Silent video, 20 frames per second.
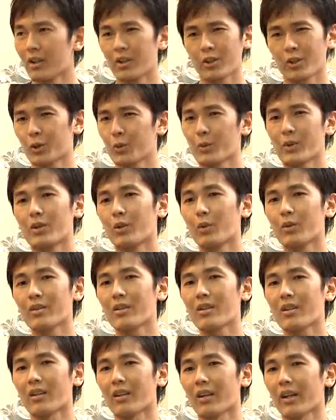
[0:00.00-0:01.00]
So we don't
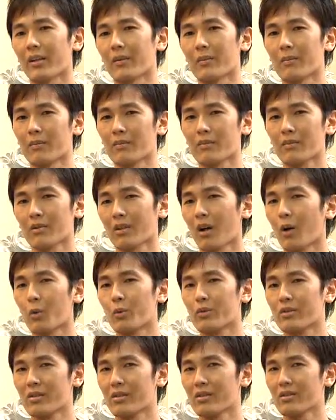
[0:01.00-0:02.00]
need like
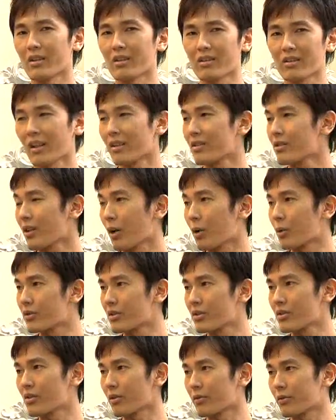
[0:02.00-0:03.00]
thousands and
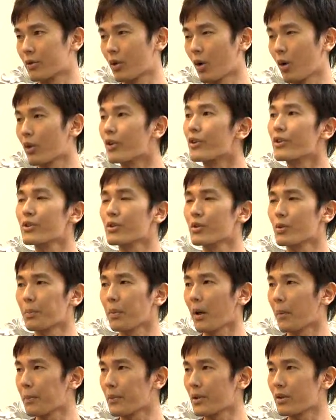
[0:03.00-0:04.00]
$10,000s of dollars to
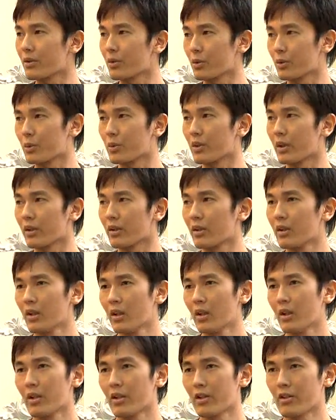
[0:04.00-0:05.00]
pump in to do that.
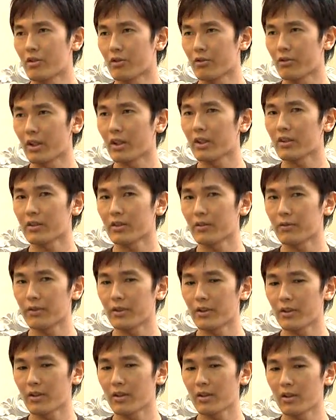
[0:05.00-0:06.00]
It's a
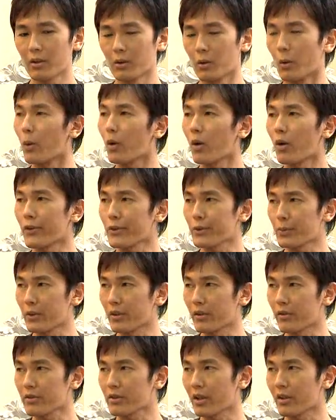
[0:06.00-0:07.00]
relatively low-cost way
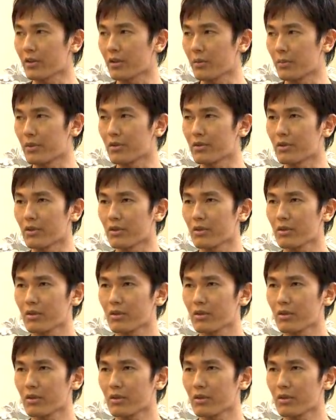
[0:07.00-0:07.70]
of starting a business.